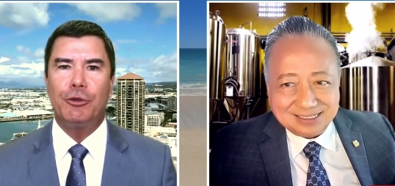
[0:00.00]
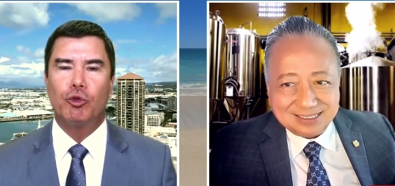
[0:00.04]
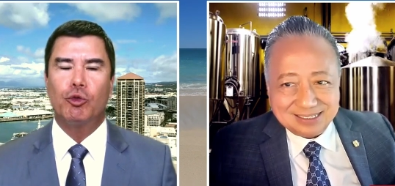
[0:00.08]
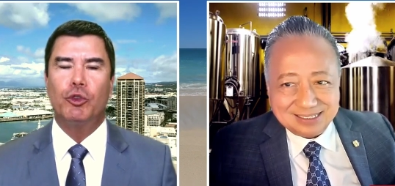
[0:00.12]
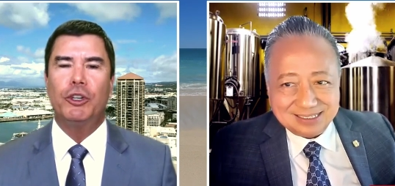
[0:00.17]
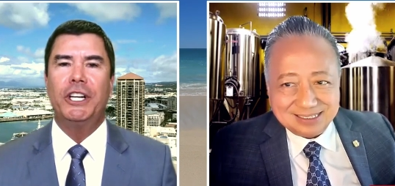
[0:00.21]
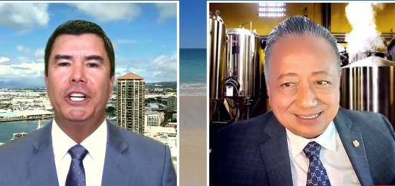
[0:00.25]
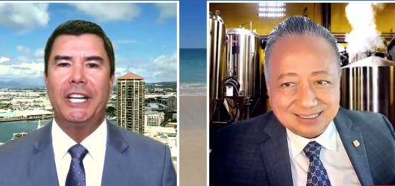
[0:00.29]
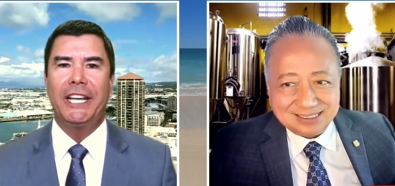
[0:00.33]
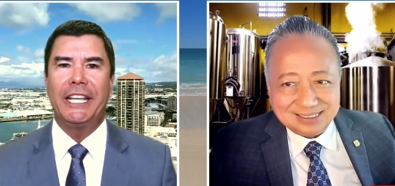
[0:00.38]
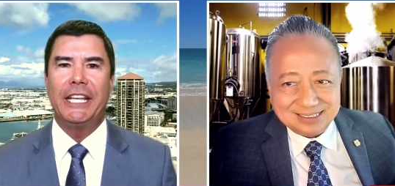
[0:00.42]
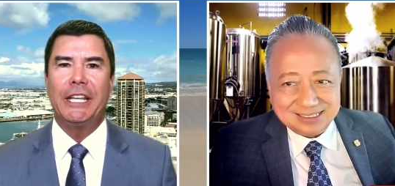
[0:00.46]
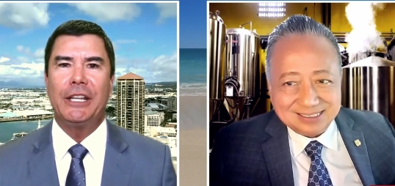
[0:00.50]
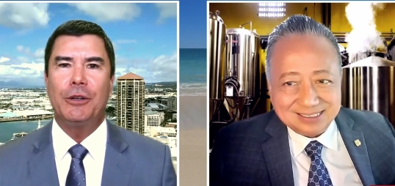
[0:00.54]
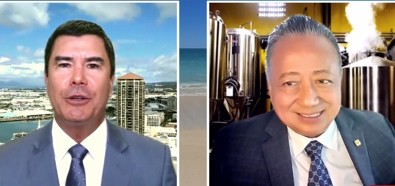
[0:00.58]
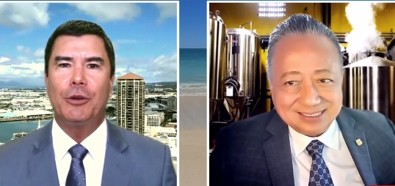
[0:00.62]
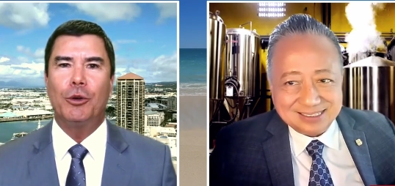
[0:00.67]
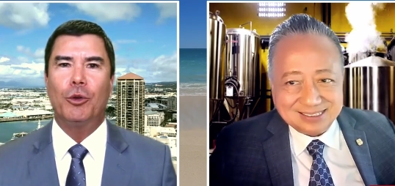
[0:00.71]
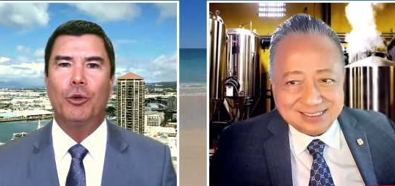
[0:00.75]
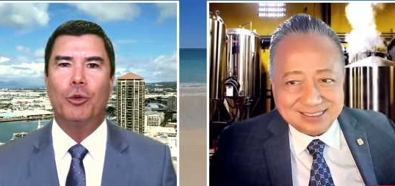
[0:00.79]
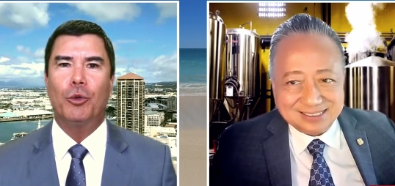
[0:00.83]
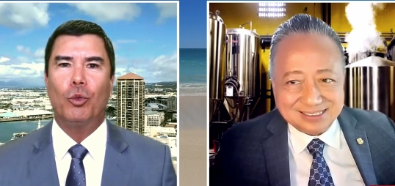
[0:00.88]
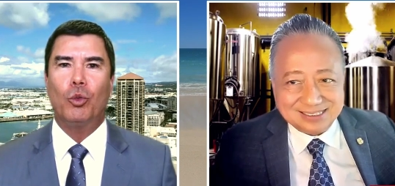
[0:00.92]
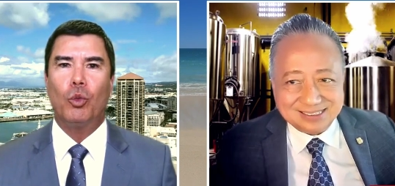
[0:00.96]
Speaker 1: really
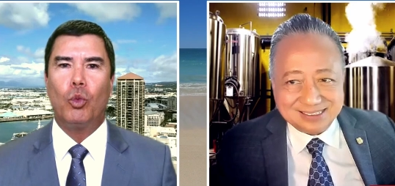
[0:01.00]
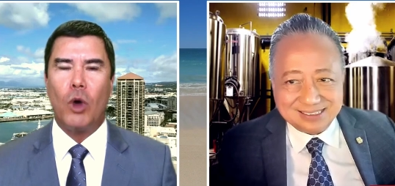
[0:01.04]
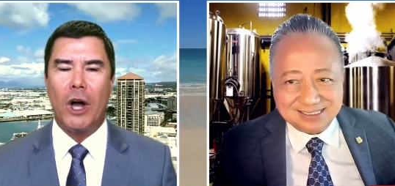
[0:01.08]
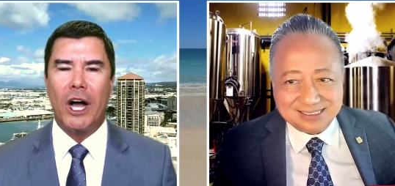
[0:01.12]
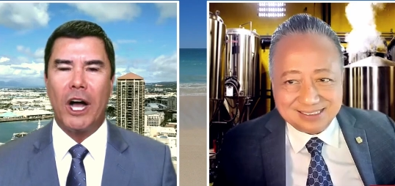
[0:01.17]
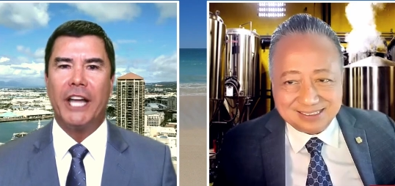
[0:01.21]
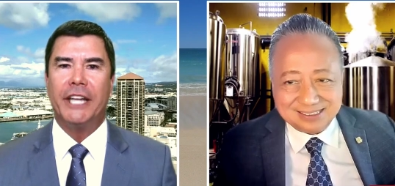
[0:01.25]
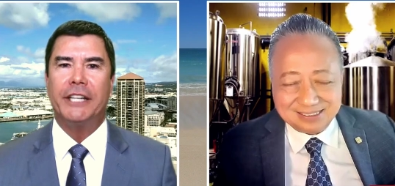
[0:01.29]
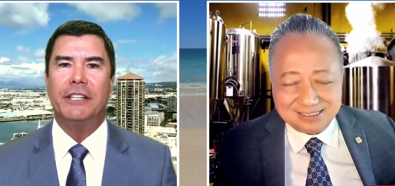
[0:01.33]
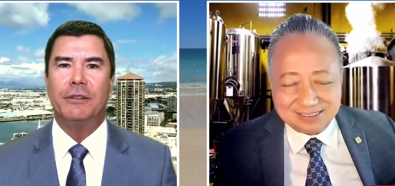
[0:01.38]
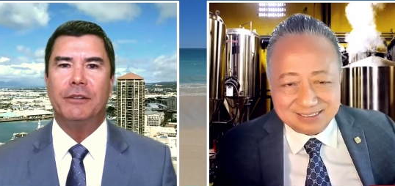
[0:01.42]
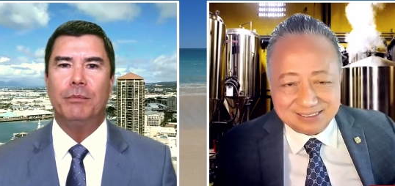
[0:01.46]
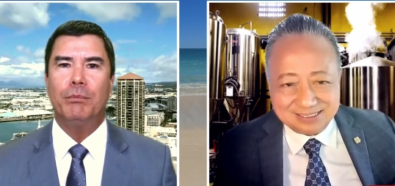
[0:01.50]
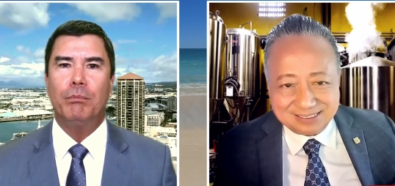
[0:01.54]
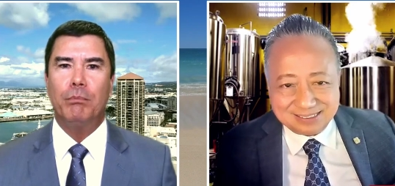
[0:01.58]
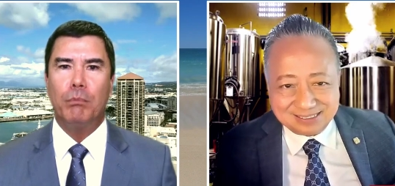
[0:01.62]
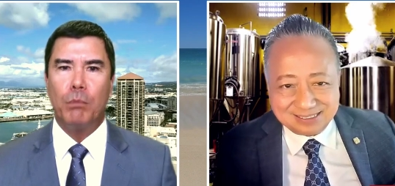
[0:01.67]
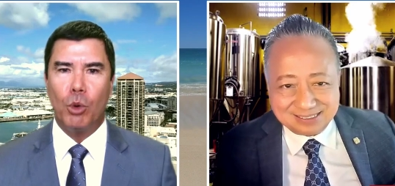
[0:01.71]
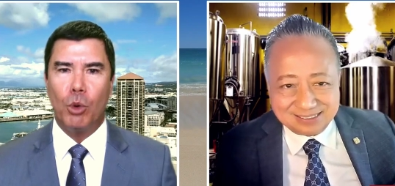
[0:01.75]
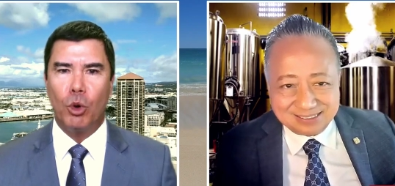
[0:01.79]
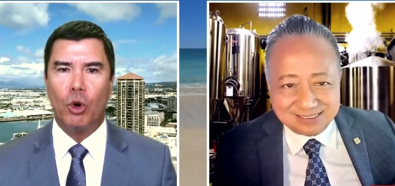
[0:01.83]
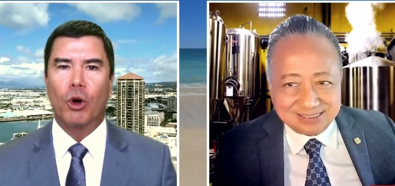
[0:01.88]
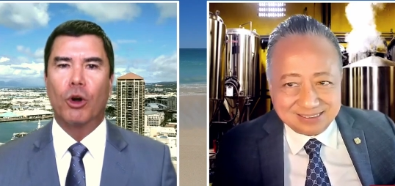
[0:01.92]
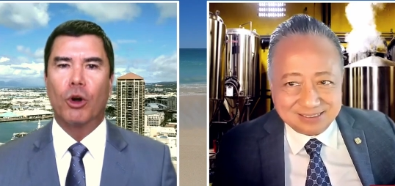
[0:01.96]
want
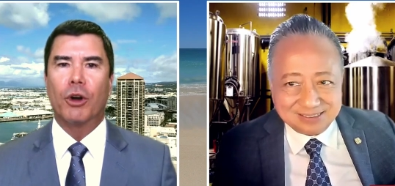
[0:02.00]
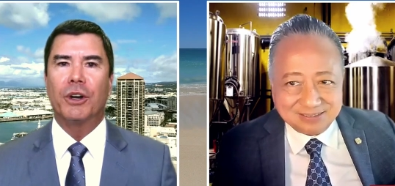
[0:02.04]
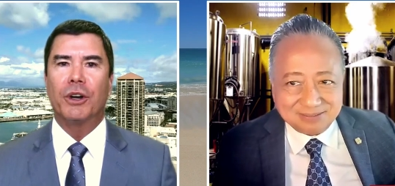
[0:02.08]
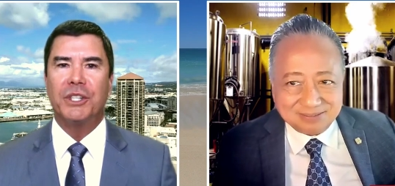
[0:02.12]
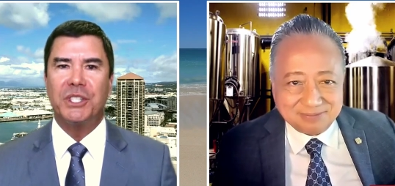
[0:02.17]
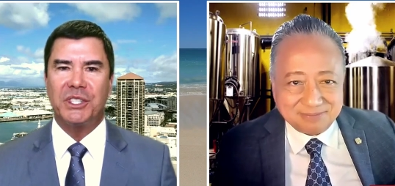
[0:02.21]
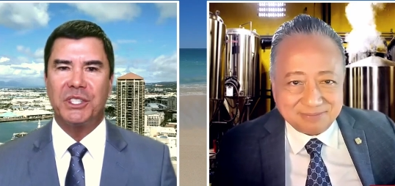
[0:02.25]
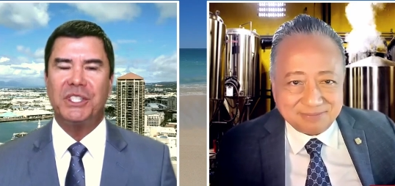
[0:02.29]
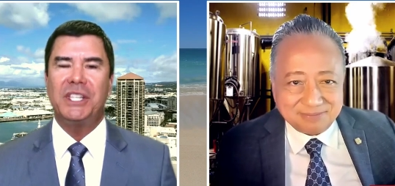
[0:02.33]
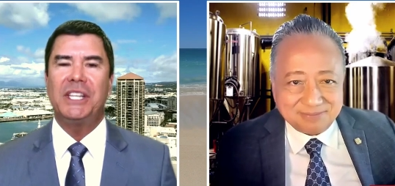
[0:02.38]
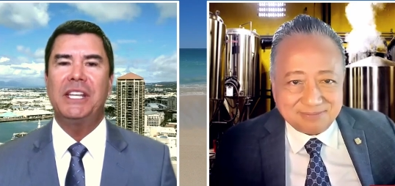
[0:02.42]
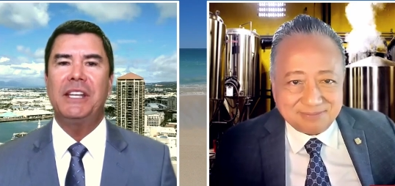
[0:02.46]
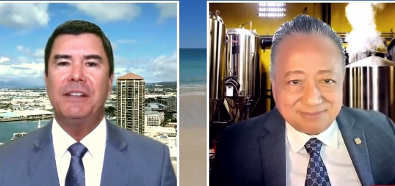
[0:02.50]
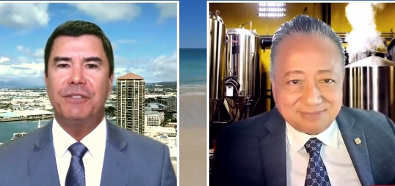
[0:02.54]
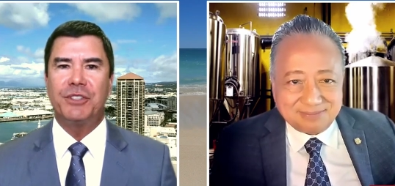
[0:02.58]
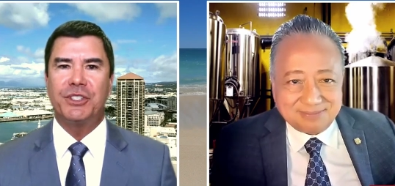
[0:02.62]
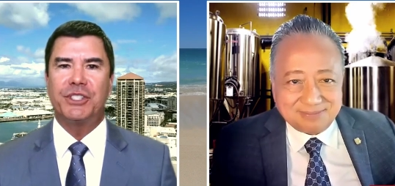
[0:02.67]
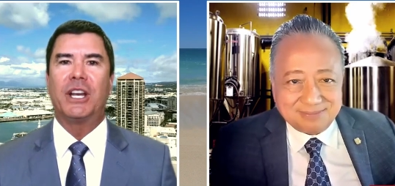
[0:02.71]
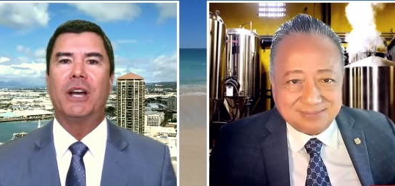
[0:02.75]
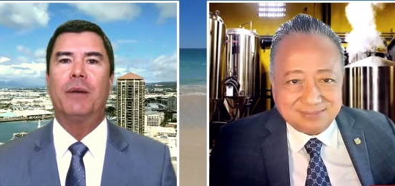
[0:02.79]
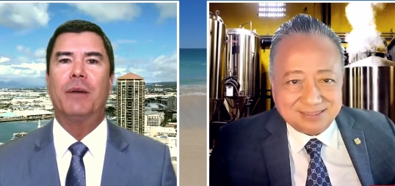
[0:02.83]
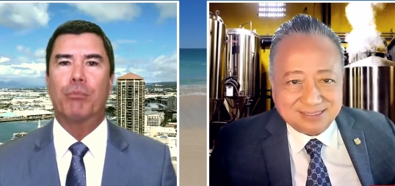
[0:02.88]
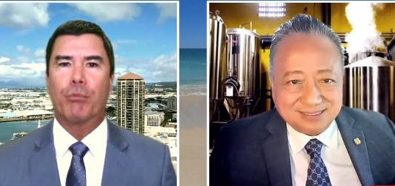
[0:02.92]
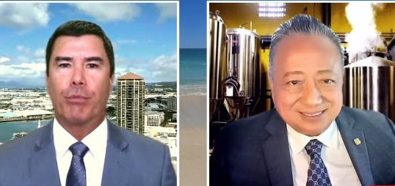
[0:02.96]
more Steve
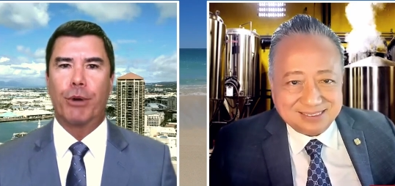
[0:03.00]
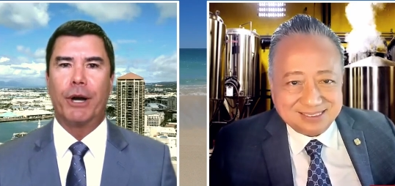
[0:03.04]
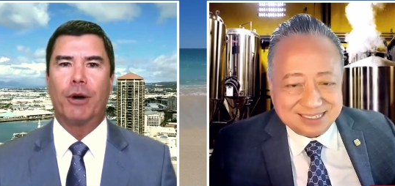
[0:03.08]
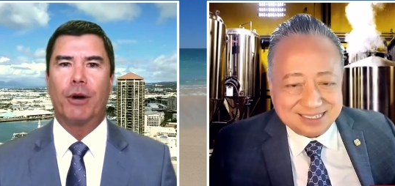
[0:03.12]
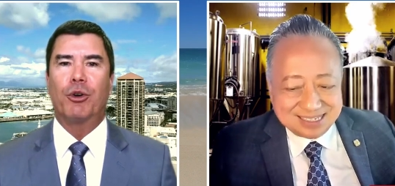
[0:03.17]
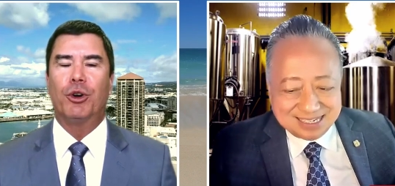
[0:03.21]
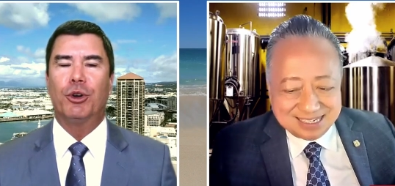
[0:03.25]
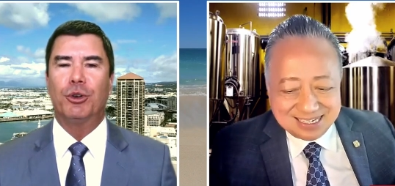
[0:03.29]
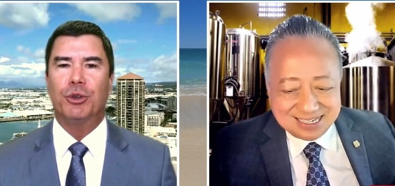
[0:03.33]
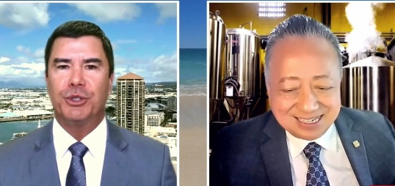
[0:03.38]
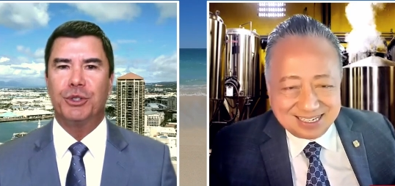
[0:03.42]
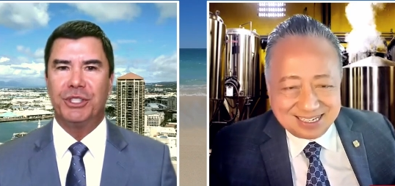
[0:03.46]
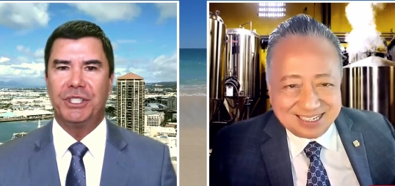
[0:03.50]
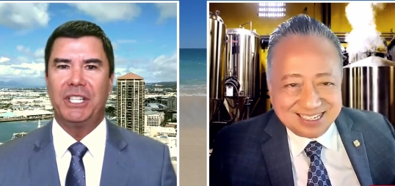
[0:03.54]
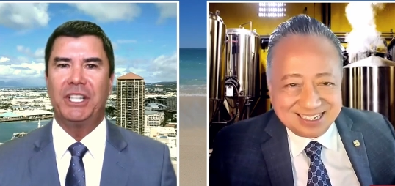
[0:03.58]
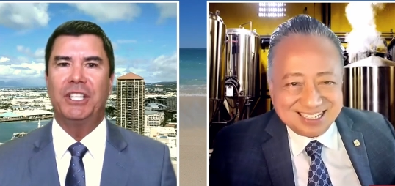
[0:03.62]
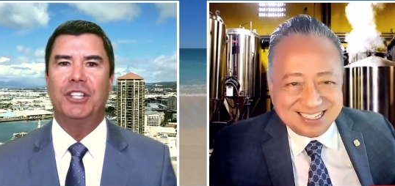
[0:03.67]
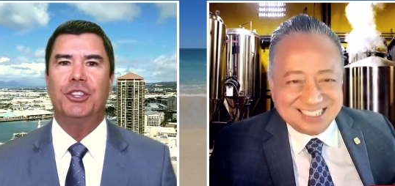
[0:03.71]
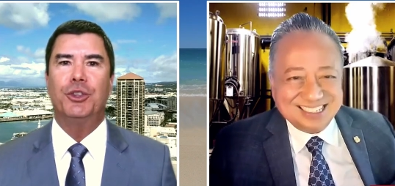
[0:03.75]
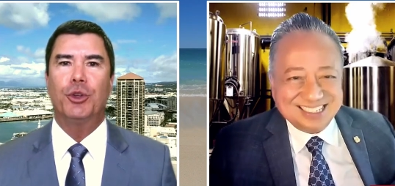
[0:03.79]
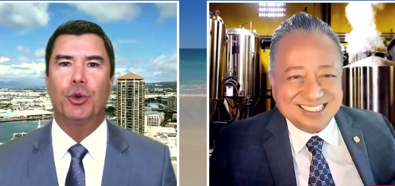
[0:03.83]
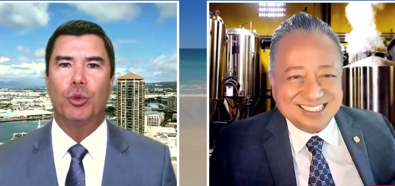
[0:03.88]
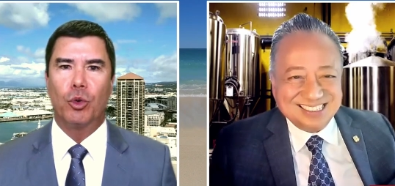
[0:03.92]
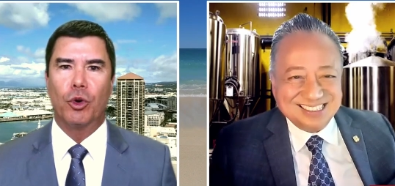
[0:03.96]
Sombreros
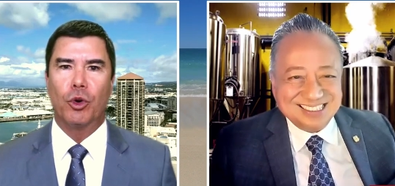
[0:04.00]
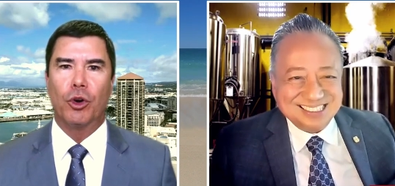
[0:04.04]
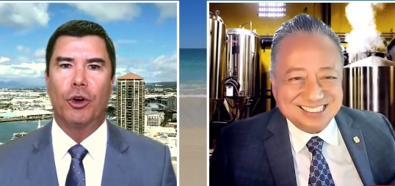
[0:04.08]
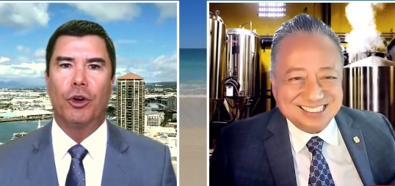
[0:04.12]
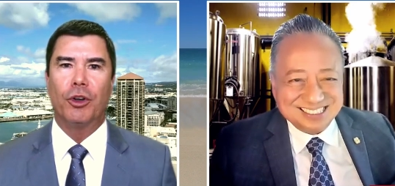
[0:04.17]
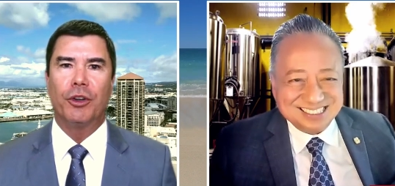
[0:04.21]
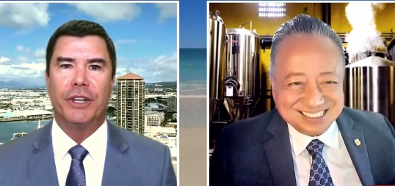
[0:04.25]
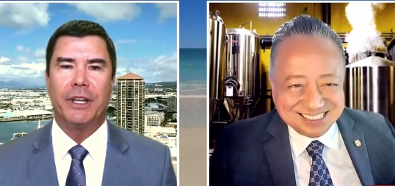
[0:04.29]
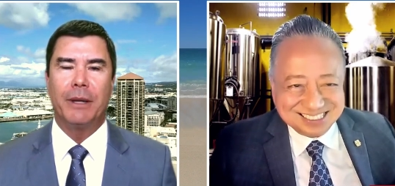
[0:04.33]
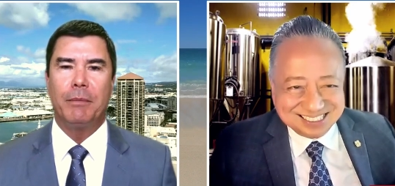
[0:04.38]
in the world.